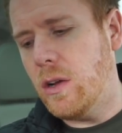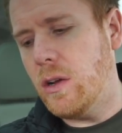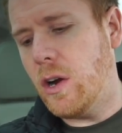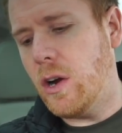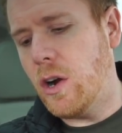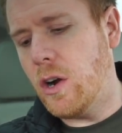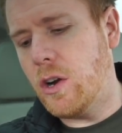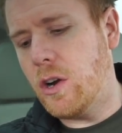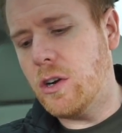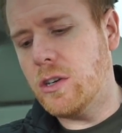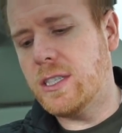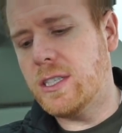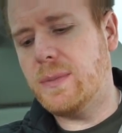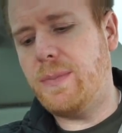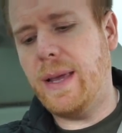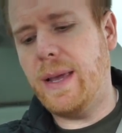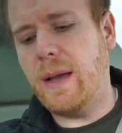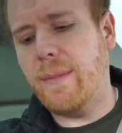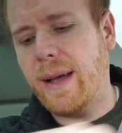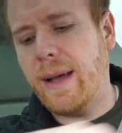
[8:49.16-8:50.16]
heard her
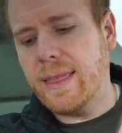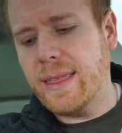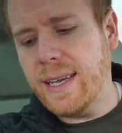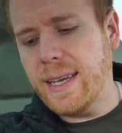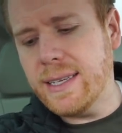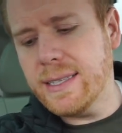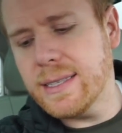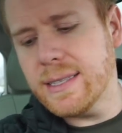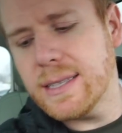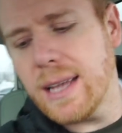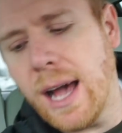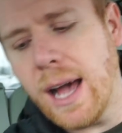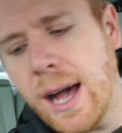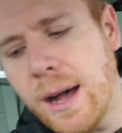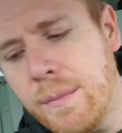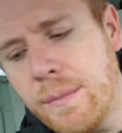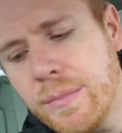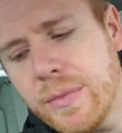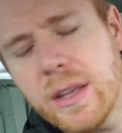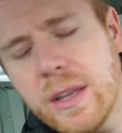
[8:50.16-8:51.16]
speak about this.
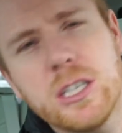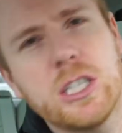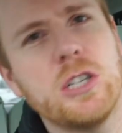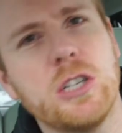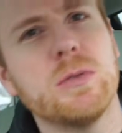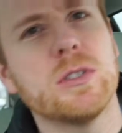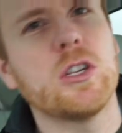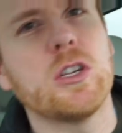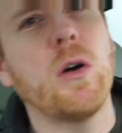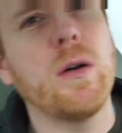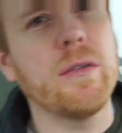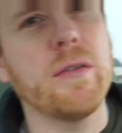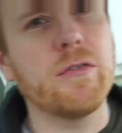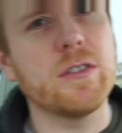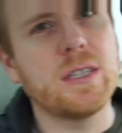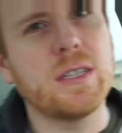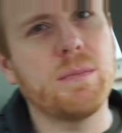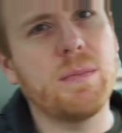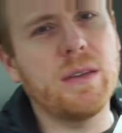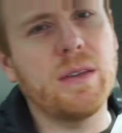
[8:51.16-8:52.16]
Um, she was going for
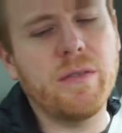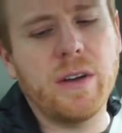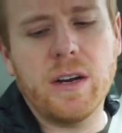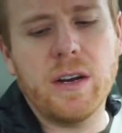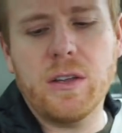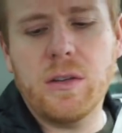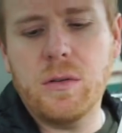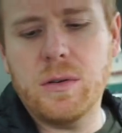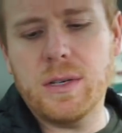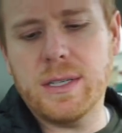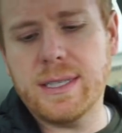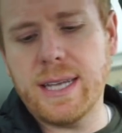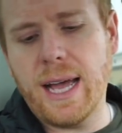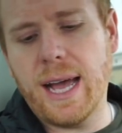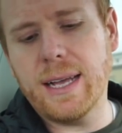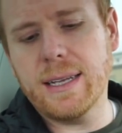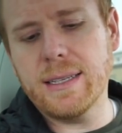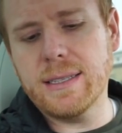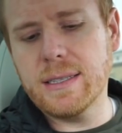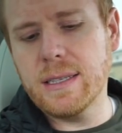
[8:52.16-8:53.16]
something very
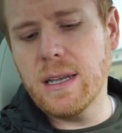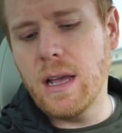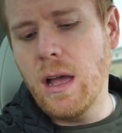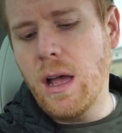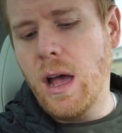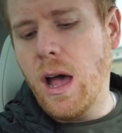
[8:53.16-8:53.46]
unisex.